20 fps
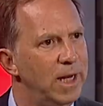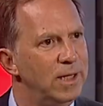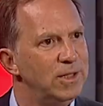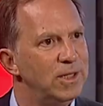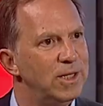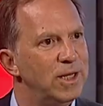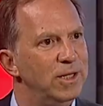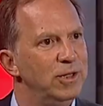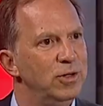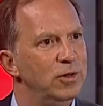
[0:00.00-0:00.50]

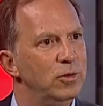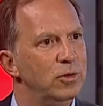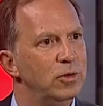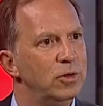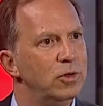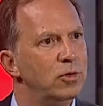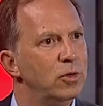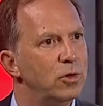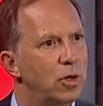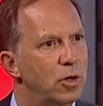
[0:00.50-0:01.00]
banks can
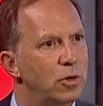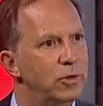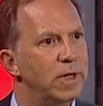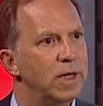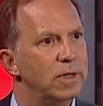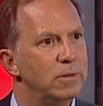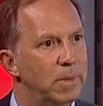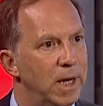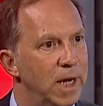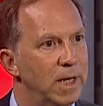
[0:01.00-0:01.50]
use to
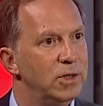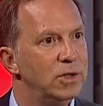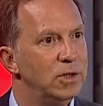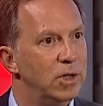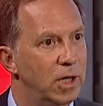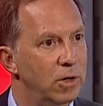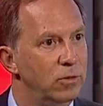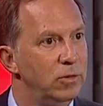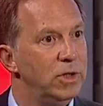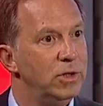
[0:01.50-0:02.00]
contact banks
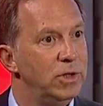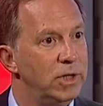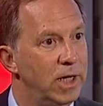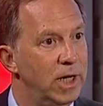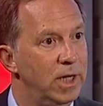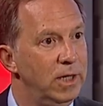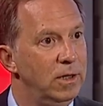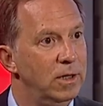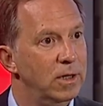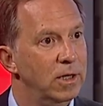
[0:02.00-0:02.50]
down the
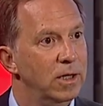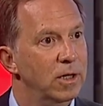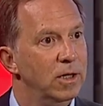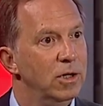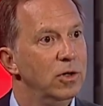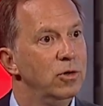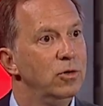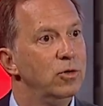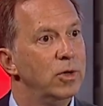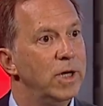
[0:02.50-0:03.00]
chain
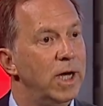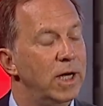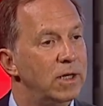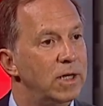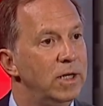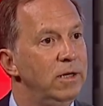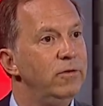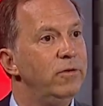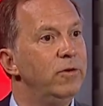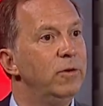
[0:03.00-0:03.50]
to
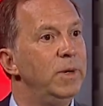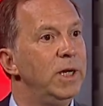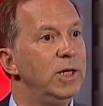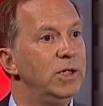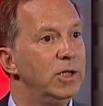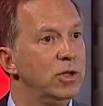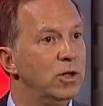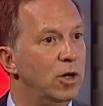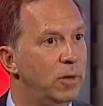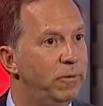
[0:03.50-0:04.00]
get
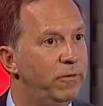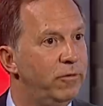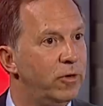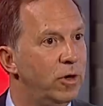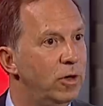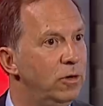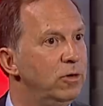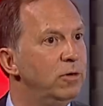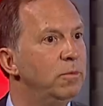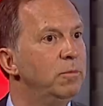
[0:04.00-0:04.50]
information
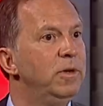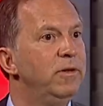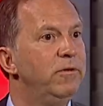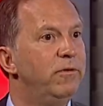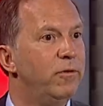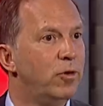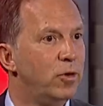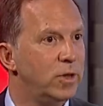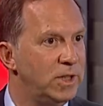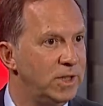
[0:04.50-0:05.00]
upfront
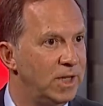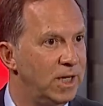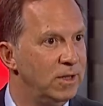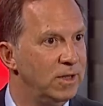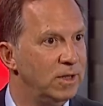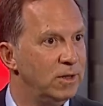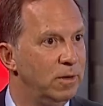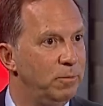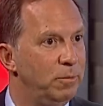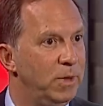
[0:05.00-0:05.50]
before
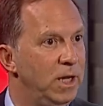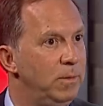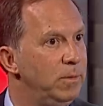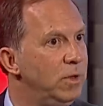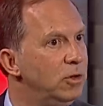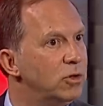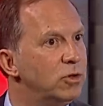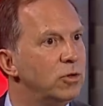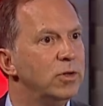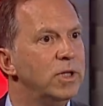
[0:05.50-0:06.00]
sending the
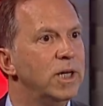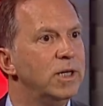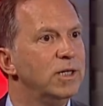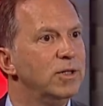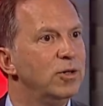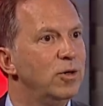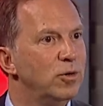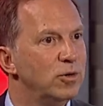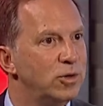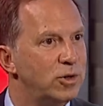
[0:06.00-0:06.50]
payment so that
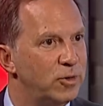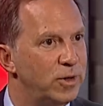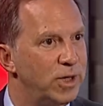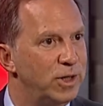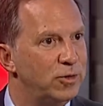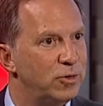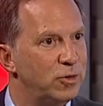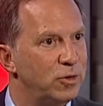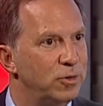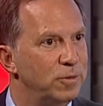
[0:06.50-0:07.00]
it goes
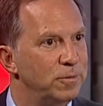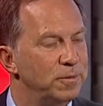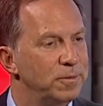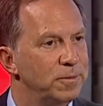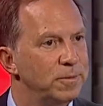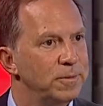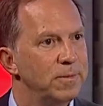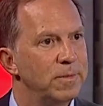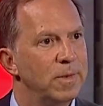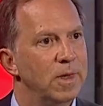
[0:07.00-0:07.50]
straight through.
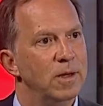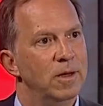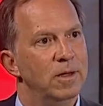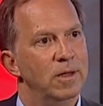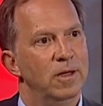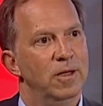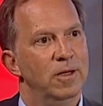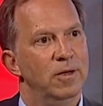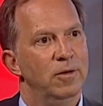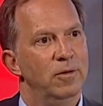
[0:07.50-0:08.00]

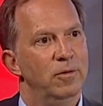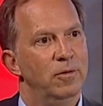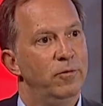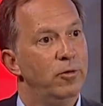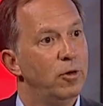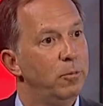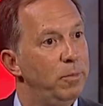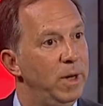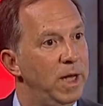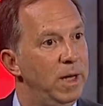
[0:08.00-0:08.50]

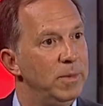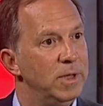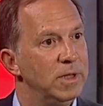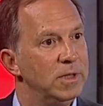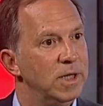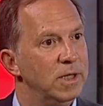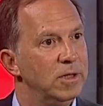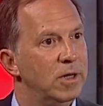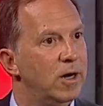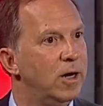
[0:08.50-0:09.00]
For
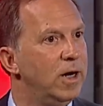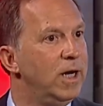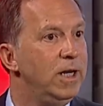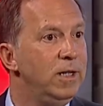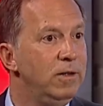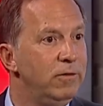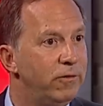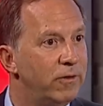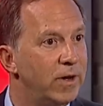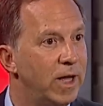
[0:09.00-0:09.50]
payments that are
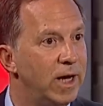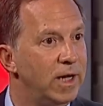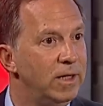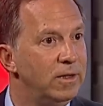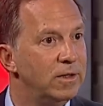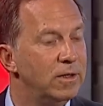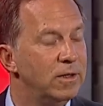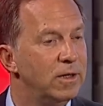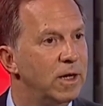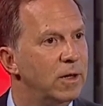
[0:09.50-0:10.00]
in
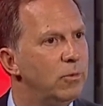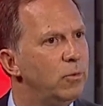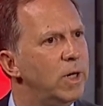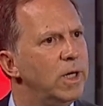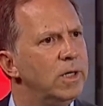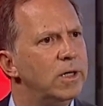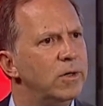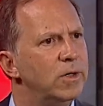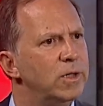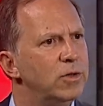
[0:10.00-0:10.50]
flight and
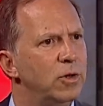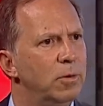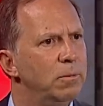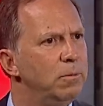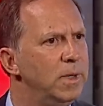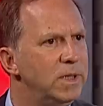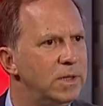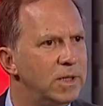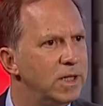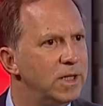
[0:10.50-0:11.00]
where there is
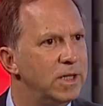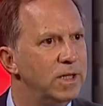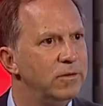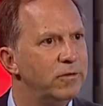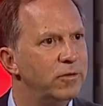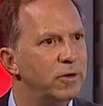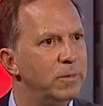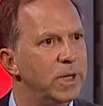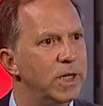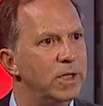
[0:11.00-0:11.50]
some missing
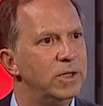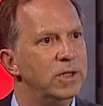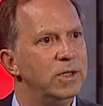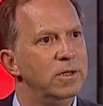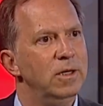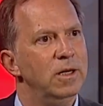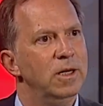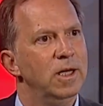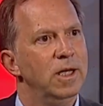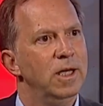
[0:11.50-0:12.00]

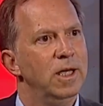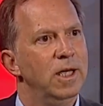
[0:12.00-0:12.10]
information,